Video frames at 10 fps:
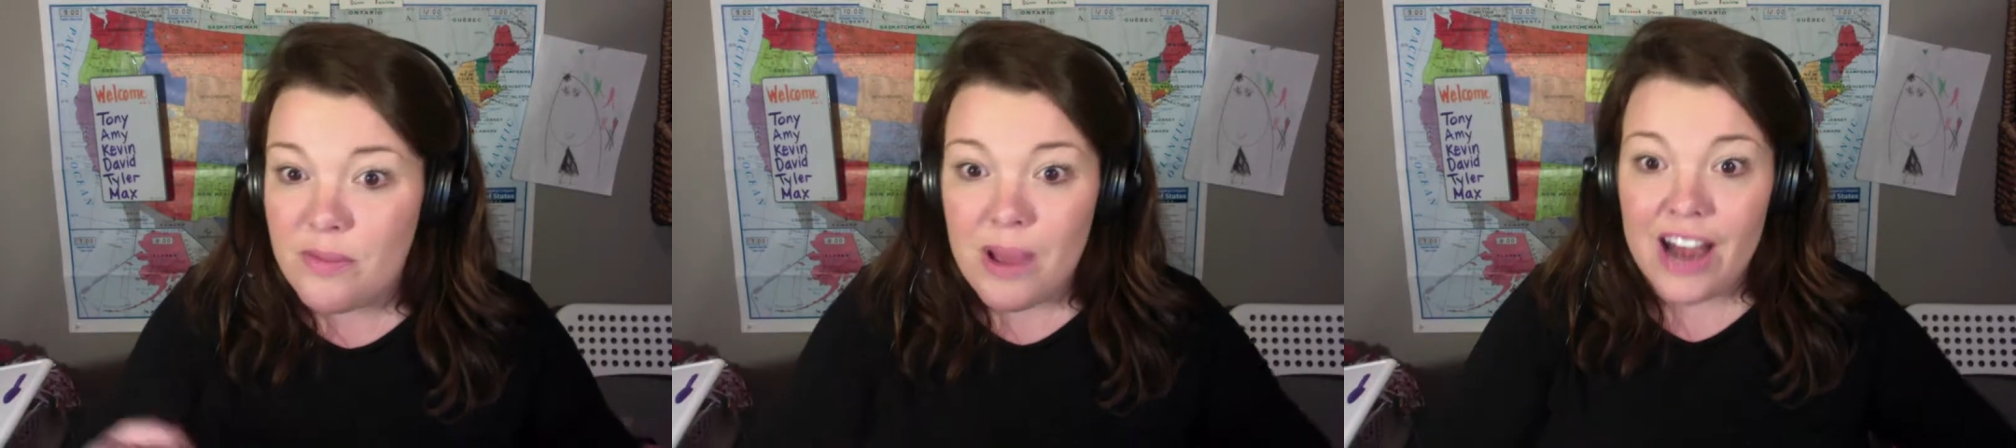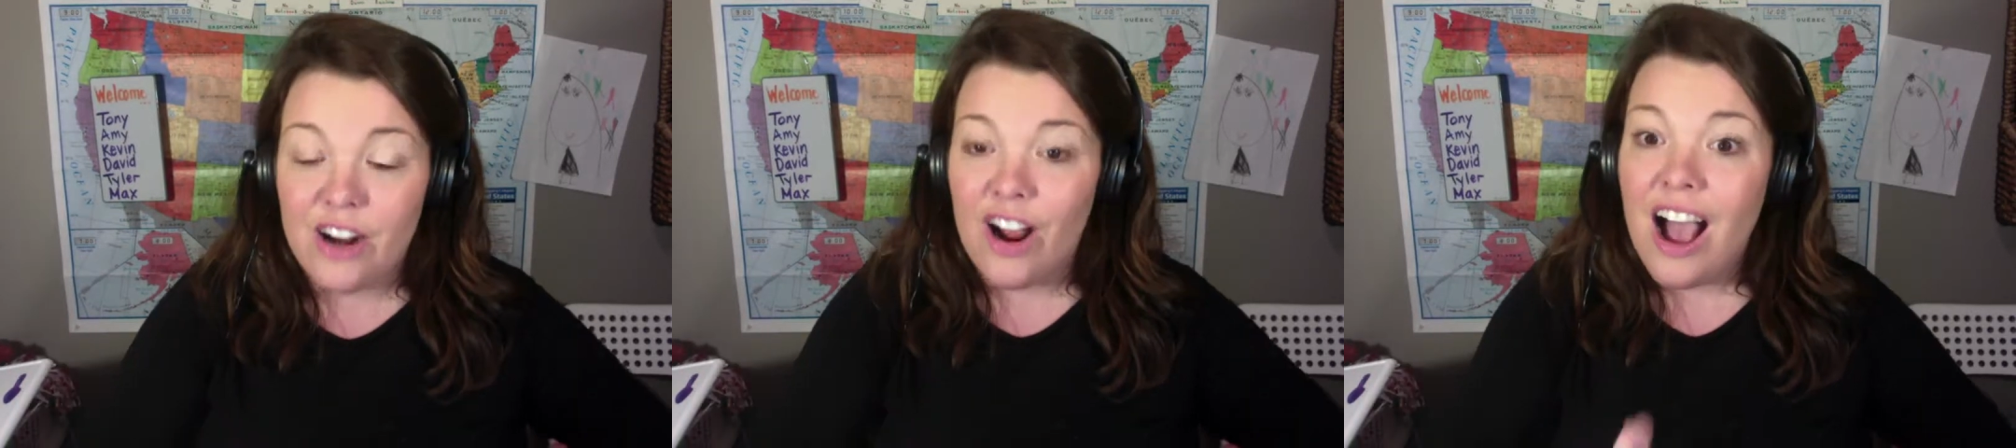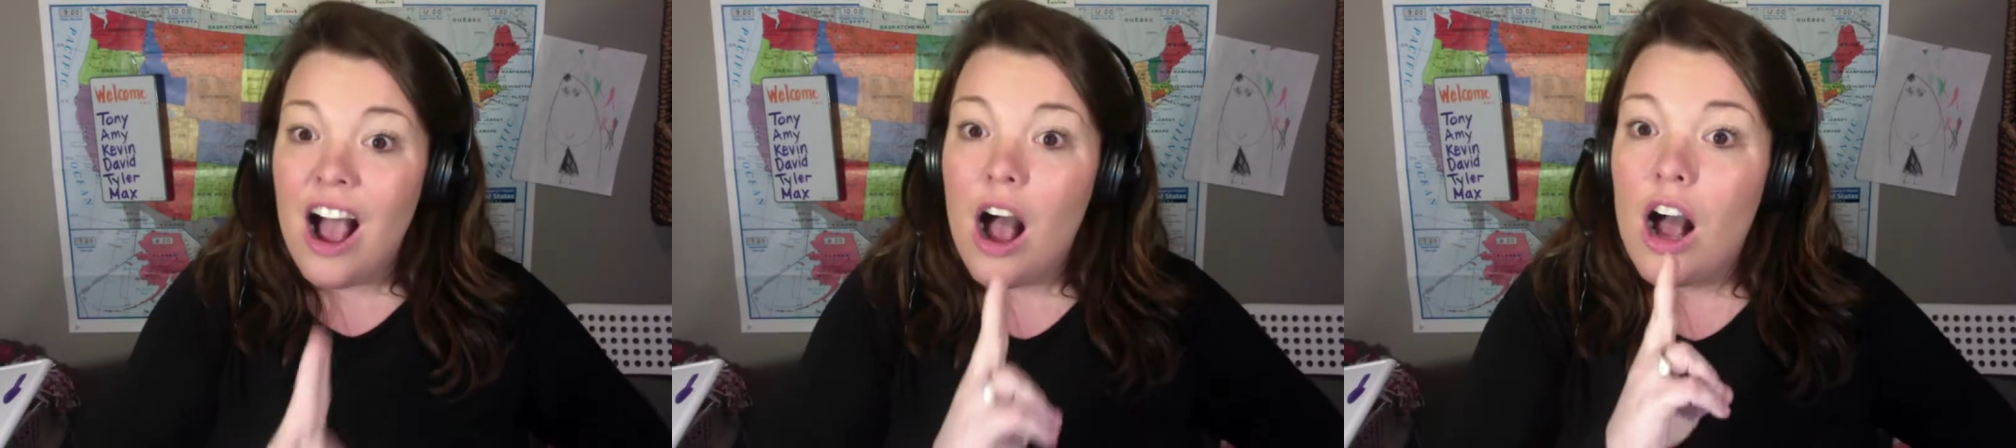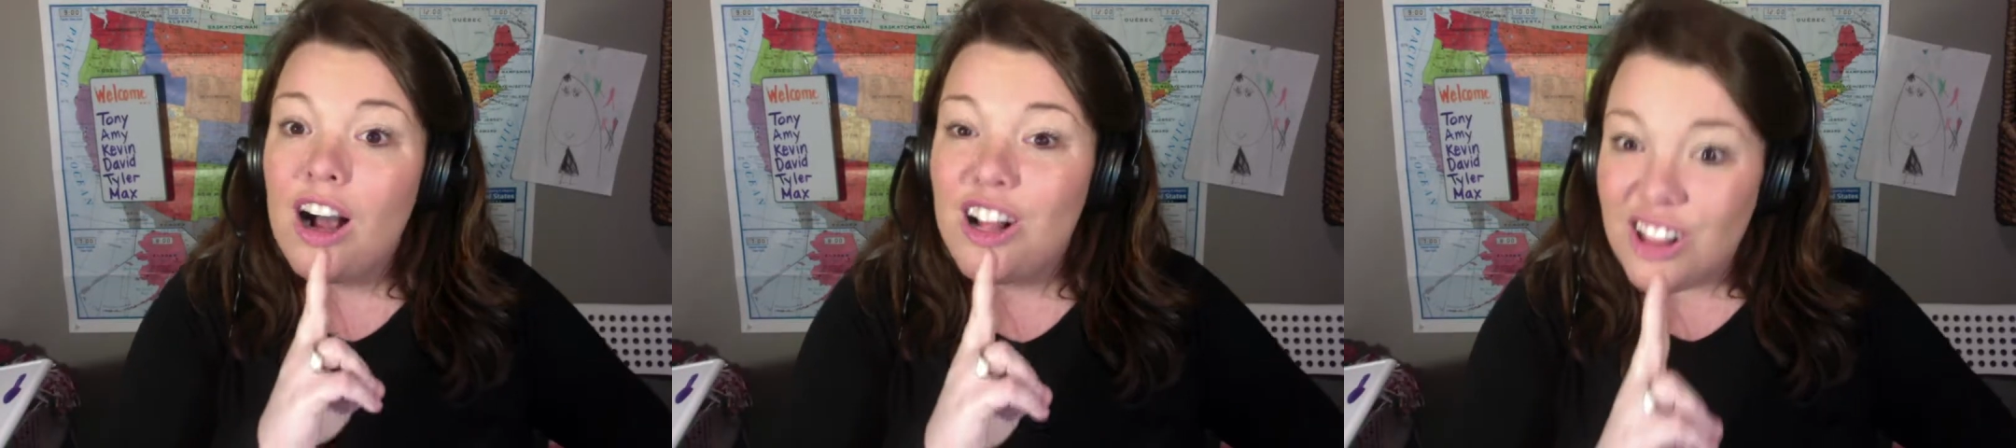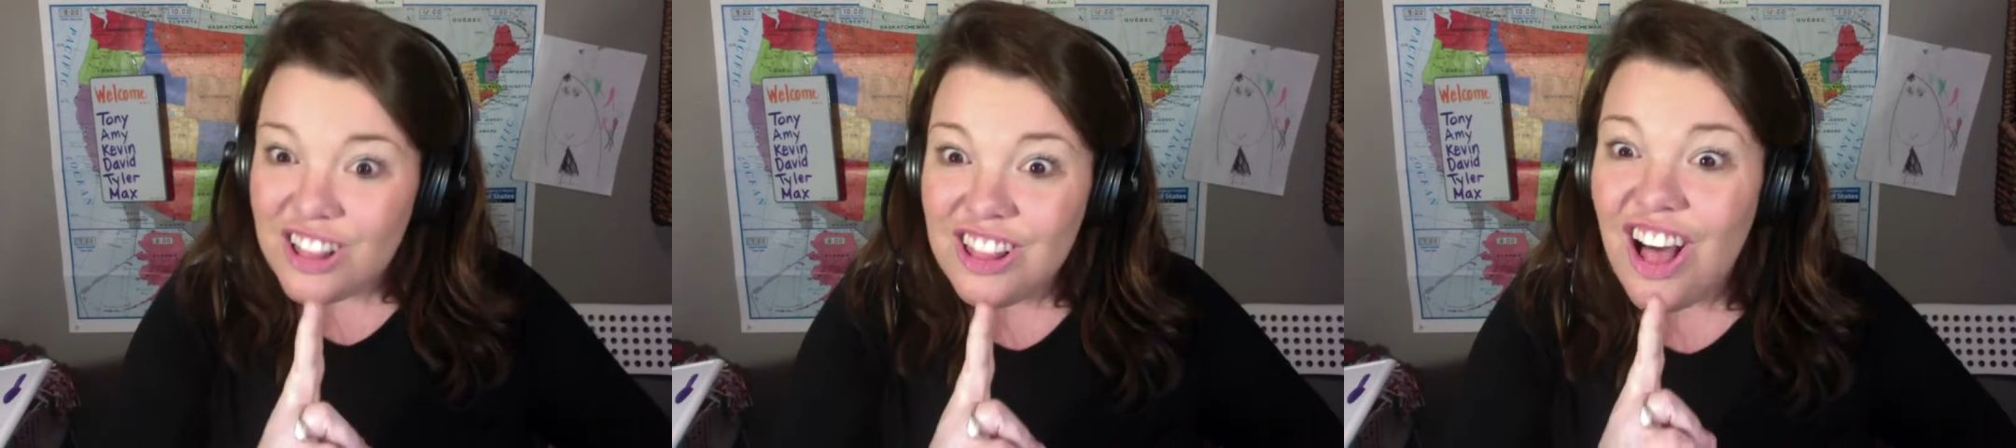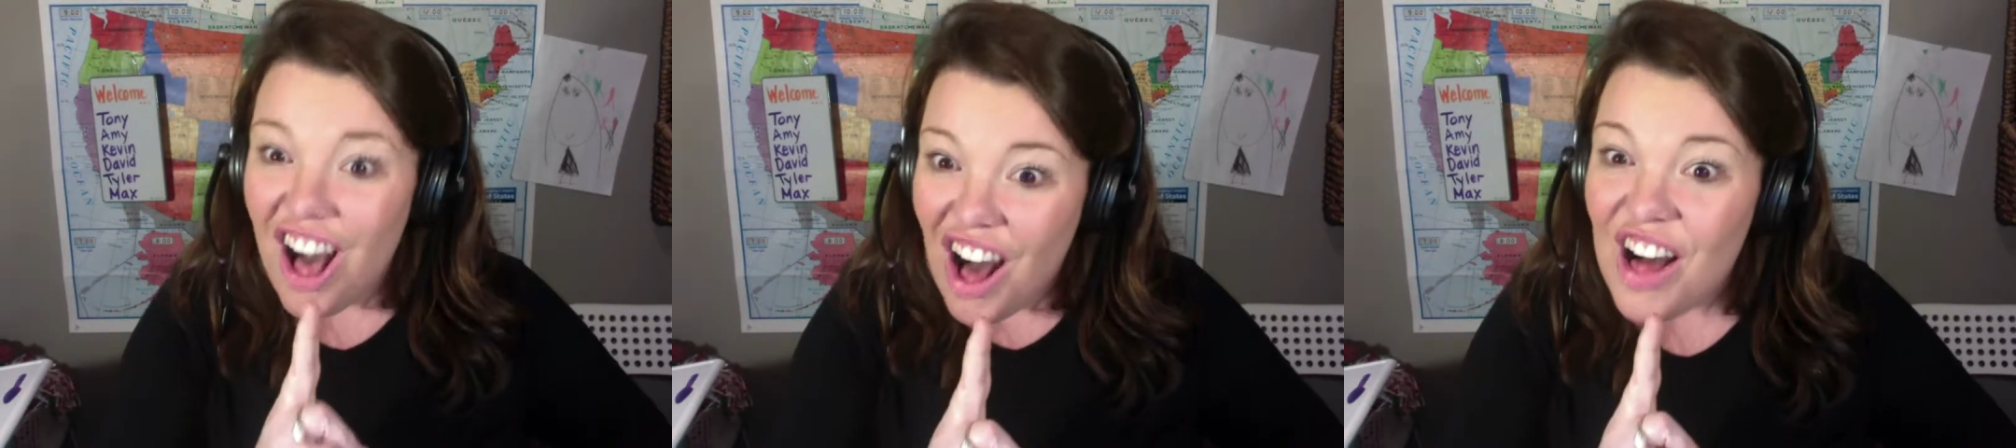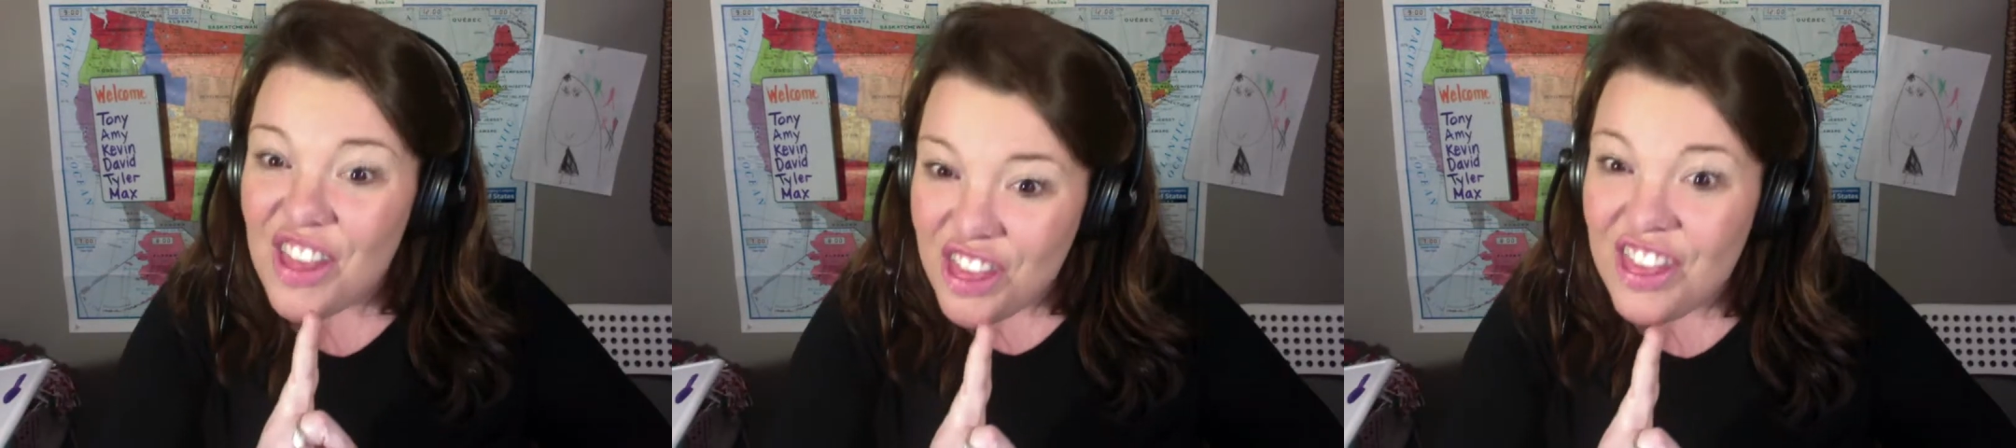manner.
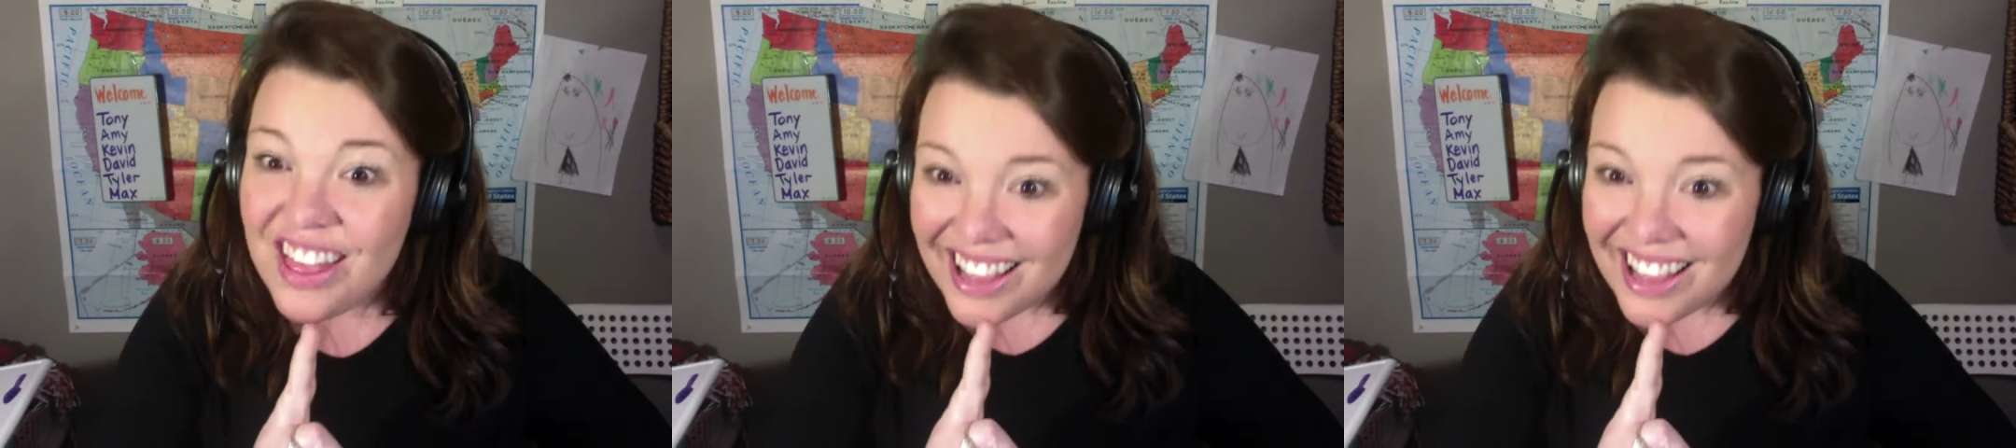Cloth.